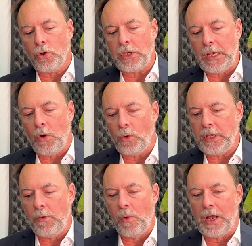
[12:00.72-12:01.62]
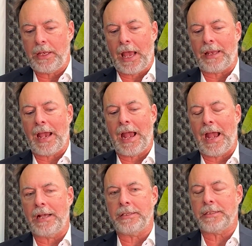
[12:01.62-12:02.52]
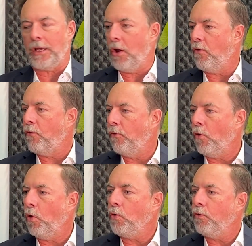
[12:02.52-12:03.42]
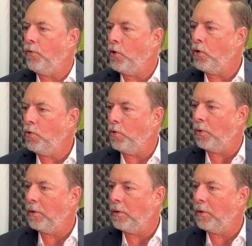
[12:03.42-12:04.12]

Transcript: the only one that has a full view.